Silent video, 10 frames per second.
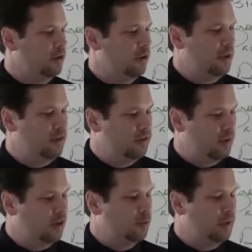
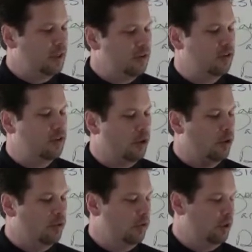36 because
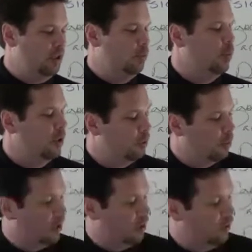those are the important
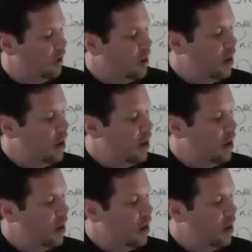parts.